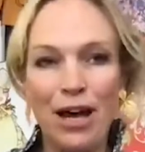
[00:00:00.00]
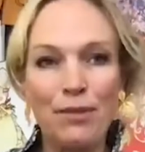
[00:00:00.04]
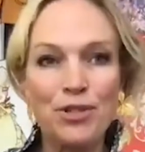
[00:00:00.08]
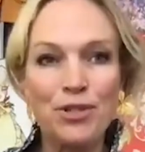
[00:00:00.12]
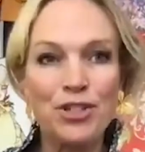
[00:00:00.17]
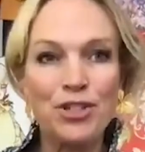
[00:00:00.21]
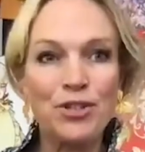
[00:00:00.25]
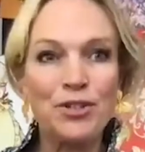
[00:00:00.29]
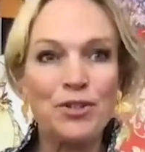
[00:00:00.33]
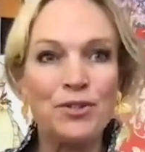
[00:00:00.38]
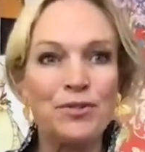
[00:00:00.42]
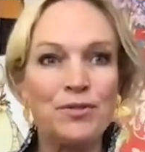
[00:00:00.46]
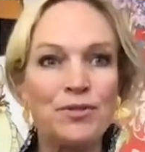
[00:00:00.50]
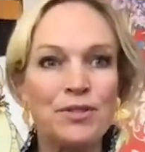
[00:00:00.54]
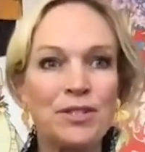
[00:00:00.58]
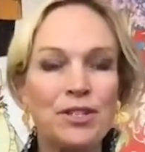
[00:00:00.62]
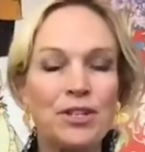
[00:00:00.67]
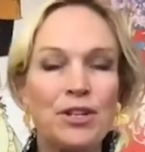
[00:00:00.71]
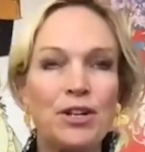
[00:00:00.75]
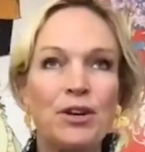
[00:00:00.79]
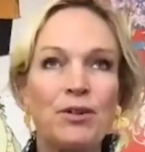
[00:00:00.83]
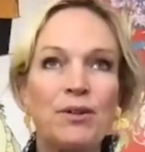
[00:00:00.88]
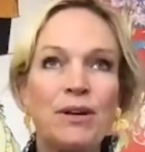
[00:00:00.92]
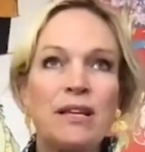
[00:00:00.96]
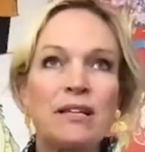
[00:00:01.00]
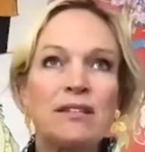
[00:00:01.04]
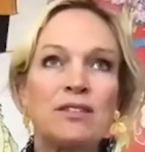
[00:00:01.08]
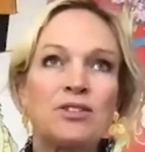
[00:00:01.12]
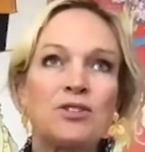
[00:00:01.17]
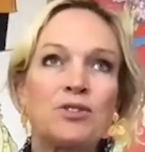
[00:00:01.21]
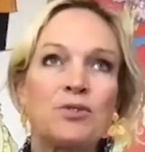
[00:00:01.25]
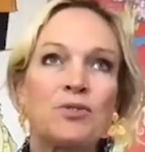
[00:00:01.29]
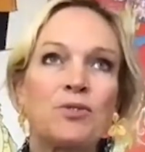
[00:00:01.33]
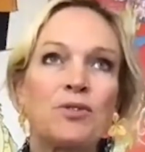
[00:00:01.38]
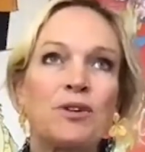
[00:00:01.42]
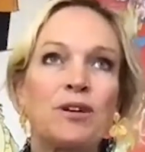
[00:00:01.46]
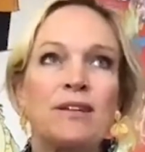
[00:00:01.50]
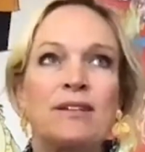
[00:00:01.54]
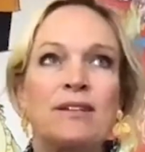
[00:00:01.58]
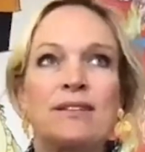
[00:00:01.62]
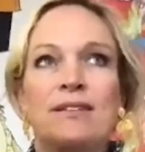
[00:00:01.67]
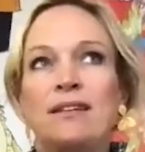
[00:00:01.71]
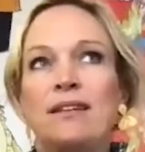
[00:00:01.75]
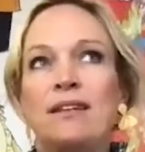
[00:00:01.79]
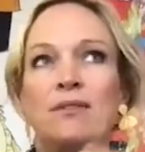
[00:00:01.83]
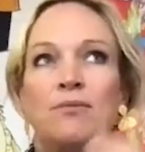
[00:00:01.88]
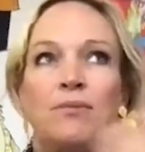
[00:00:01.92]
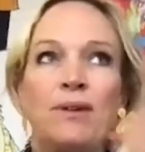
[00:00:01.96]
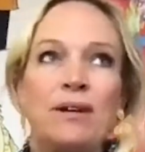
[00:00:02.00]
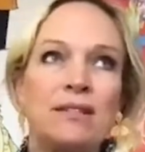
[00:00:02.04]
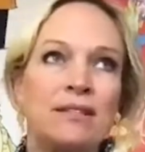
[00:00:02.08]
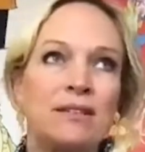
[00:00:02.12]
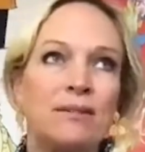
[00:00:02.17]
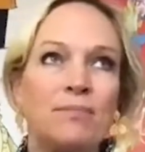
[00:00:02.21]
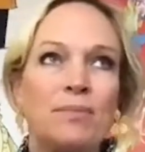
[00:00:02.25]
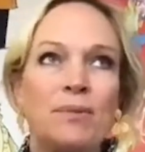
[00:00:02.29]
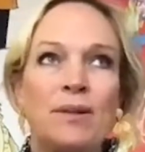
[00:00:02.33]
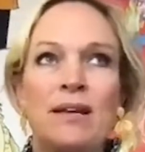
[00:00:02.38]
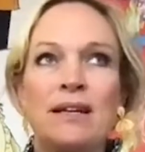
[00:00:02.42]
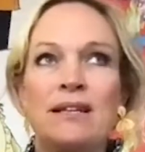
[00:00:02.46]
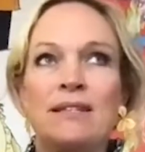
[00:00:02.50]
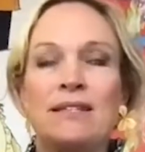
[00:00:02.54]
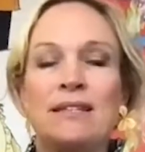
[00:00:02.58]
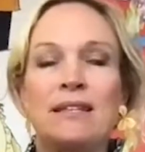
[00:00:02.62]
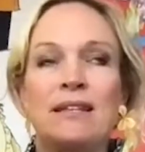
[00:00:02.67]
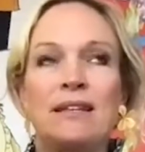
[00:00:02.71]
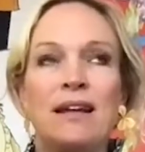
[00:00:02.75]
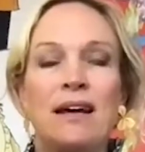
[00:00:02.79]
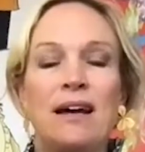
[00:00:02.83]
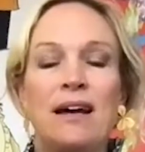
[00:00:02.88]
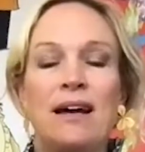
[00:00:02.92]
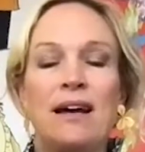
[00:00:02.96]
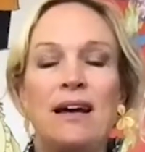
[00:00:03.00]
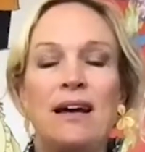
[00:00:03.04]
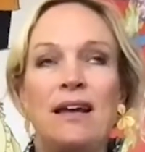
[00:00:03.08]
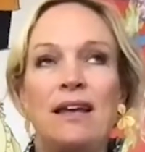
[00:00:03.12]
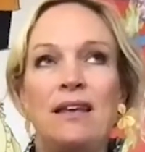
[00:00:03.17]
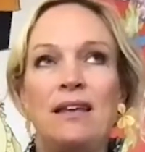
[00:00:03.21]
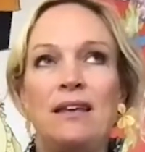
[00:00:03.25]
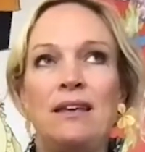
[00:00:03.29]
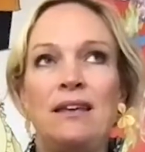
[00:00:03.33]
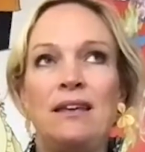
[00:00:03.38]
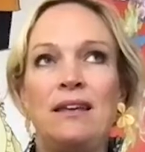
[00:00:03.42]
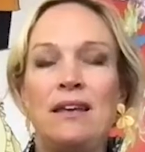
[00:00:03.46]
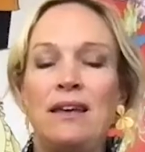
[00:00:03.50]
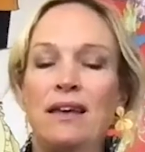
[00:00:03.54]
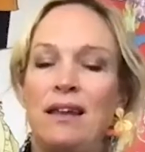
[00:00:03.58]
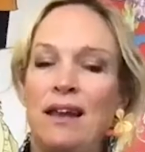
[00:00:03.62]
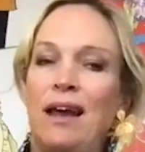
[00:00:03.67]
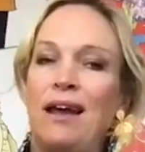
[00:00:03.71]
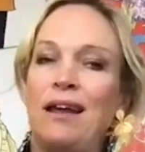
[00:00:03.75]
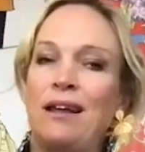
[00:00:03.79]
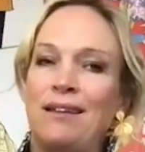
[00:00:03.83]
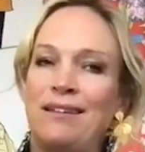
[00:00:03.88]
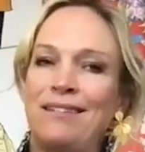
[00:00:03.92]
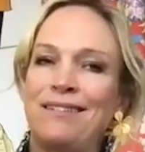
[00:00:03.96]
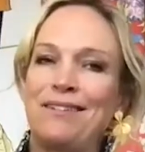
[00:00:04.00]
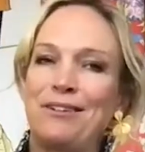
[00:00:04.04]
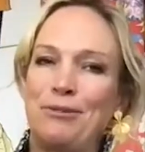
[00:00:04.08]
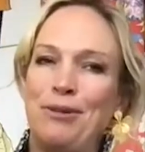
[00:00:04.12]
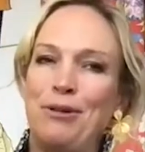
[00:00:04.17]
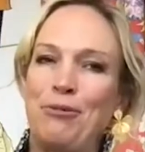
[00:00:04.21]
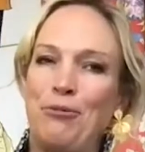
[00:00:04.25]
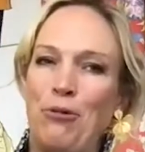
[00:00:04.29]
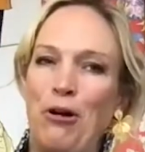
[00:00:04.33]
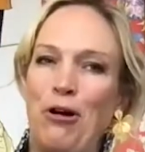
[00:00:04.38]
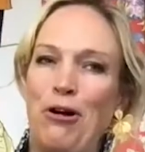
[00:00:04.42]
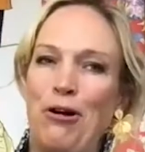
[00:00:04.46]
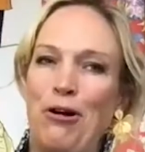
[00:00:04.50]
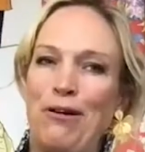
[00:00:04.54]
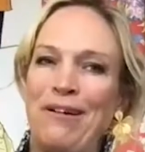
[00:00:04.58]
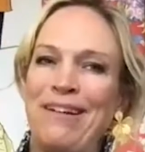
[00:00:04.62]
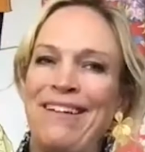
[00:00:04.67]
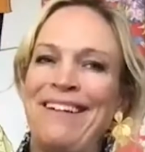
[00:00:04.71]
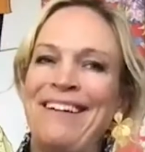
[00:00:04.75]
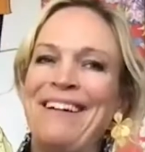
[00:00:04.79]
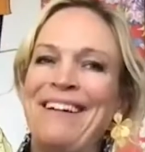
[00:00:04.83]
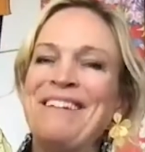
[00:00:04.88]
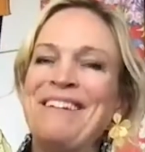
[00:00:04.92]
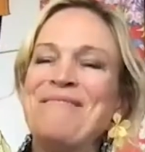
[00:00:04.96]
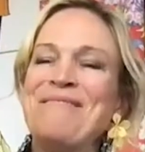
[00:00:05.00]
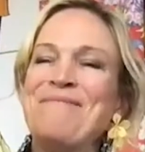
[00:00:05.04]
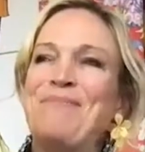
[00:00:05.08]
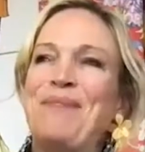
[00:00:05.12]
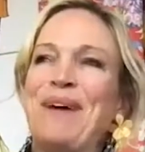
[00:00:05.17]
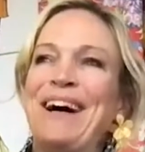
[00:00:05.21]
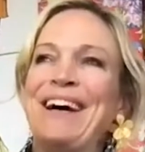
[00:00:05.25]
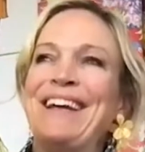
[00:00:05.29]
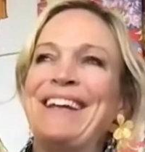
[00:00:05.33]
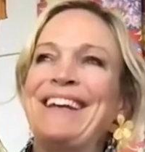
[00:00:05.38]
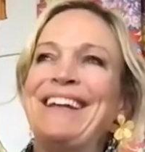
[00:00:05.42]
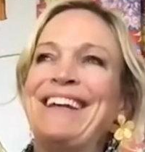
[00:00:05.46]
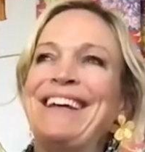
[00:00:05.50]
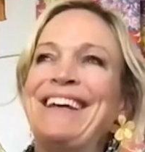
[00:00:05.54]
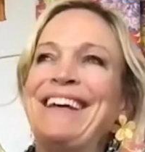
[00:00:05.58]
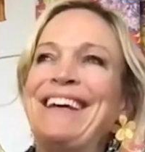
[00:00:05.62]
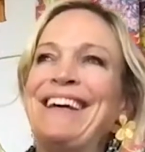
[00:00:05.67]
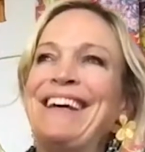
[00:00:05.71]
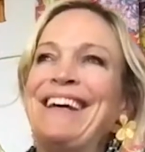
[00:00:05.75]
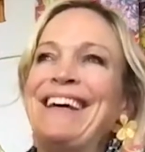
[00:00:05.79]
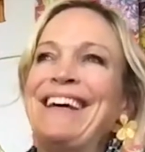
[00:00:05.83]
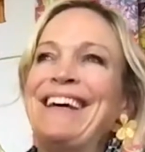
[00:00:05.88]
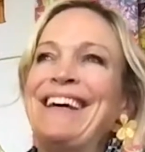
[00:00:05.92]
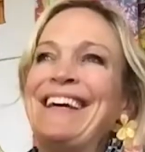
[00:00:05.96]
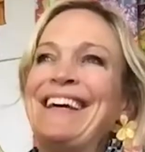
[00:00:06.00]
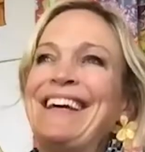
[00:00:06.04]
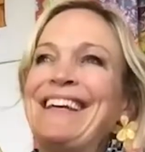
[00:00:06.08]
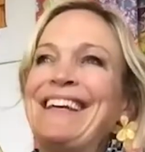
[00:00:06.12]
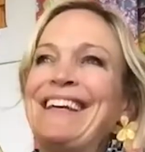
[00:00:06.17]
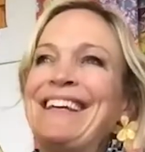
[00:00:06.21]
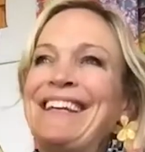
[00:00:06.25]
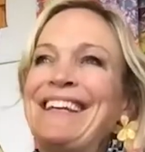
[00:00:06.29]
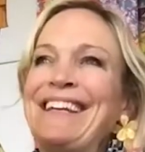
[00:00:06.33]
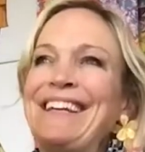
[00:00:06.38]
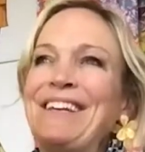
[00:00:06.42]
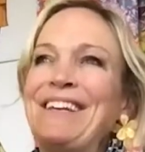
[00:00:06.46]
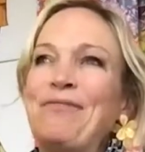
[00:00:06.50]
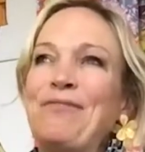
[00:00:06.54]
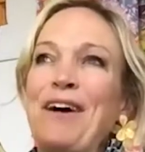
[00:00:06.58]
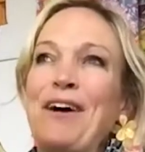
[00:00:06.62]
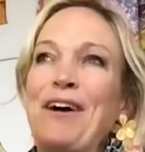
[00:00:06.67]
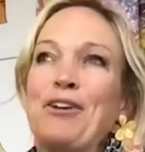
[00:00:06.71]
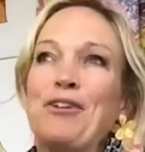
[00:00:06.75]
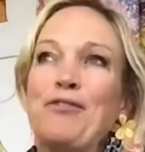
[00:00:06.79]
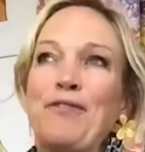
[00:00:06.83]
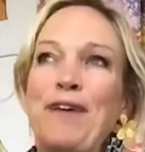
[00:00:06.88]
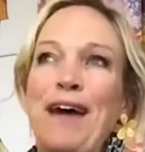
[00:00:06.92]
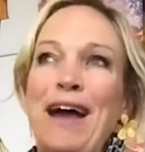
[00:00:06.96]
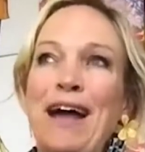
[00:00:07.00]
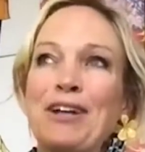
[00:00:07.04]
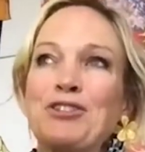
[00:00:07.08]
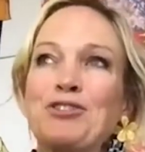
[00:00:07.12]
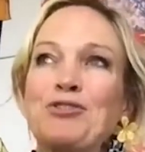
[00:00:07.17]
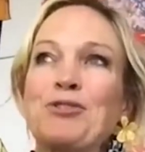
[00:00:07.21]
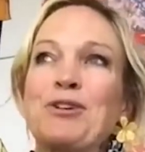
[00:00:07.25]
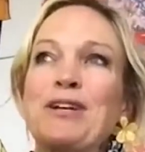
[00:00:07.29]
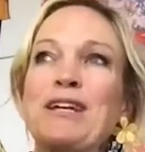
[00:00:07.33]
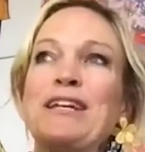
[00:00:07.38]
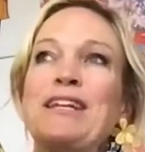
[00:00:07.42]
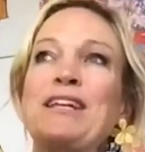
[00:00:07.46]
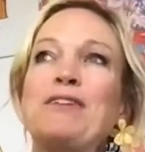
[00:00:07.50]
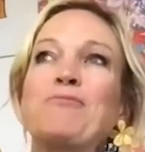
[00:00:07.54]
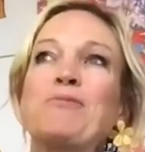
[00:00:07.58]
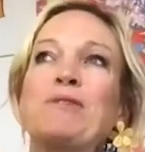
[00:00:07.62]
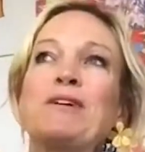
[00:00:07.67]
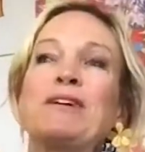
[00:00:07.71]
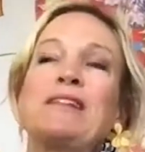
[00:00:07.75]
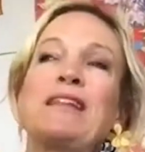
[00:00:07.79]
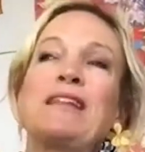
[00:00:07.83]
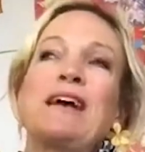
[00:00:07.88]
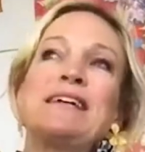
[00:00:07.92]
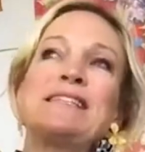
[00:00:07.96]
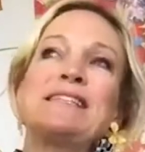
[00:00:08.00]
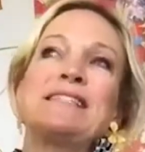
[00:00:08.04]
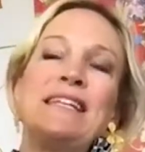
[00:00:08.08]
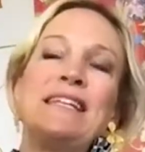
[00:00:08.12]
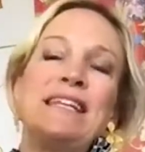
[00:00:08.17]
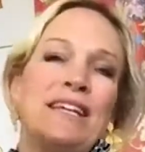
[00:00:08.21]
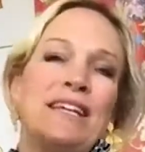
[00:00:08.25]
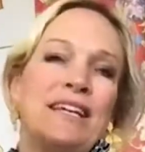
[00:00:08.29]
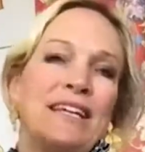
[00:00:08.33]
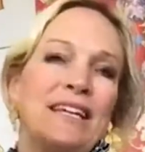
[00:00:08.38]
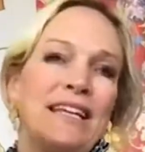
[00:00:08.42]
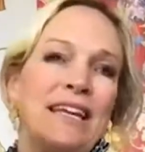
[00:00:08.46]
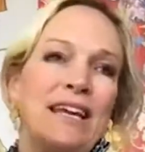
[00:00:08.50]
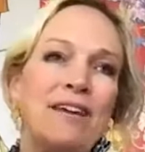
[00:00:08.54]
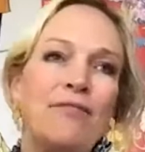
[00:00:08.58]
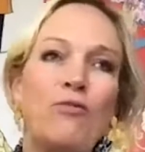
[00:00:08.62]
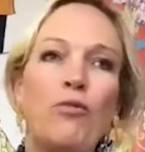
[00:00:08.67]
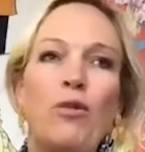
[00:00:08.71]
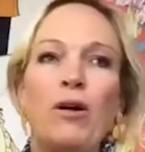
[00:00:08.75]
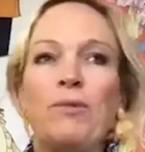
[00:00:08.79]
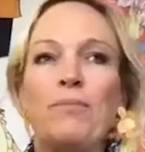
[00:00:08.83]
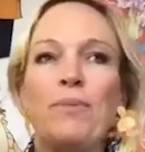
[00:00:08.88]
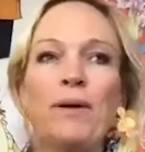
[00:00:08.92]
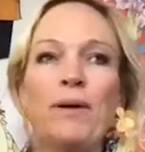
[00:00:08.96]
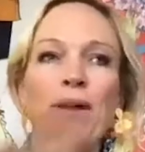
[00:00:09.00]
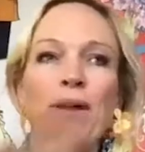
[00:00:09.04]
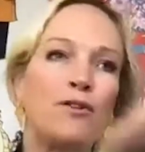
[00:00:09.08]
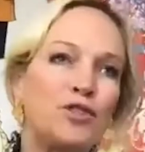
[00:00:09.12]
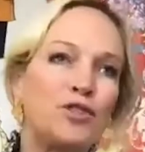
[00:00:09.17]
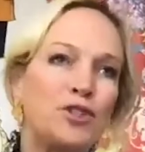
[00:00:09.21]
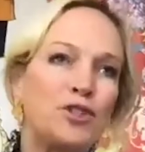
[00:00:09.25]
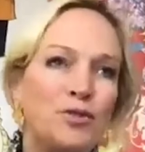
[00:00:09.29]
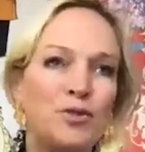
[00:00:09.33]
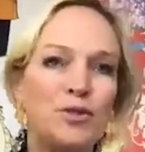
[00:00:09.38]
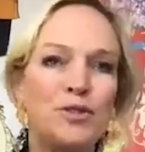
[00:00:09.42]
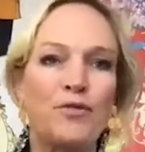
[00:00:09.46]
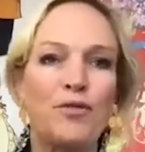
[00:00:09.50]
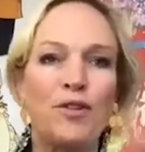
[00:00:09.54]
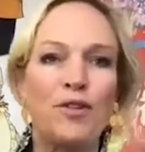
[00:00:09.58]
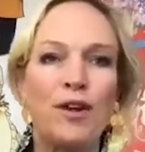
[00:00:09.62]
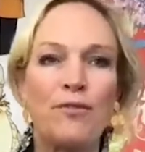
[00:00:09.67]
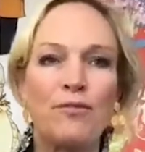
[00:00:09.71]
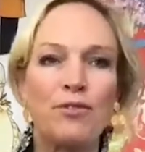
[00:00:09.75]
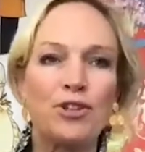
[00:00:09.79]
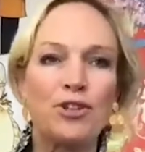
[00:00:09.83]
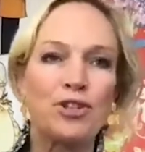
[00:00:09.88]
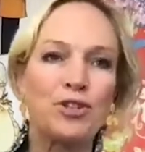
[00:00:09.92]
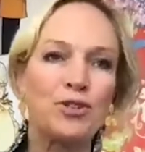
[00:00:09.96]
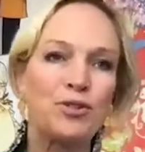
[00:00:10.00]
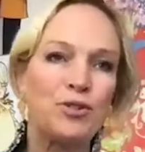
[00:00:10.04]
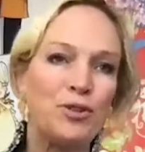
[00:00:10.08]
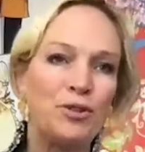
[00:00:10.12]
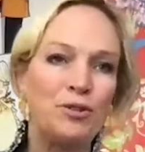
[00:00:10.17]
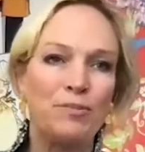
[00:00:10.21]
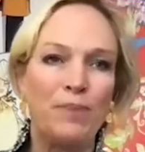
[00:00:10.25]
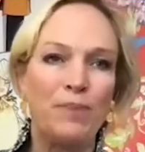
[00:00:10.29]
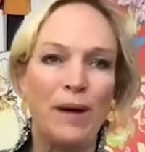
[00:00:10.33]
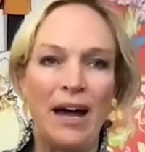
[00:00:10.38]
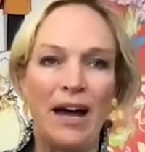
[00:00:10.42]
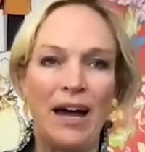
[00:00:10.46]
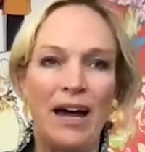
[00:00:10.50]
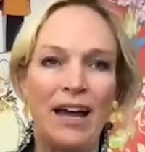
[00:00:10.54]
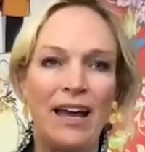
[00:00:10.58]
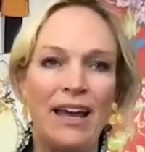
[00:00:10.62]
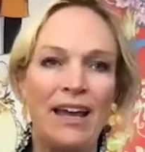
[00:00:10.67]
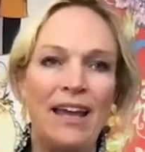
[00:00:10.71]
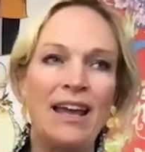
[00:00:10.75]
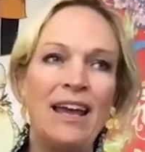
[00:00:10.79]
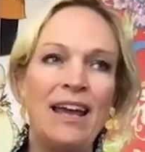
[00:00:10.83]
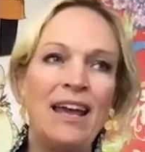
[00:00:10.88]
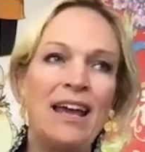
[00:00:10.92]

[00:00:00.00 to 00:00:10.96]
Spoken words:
shoes. You know, his story is that he went someplace and I could be wrong, but he found a factory and he realized that he could give 1 pair of shoes for every shoe you buy.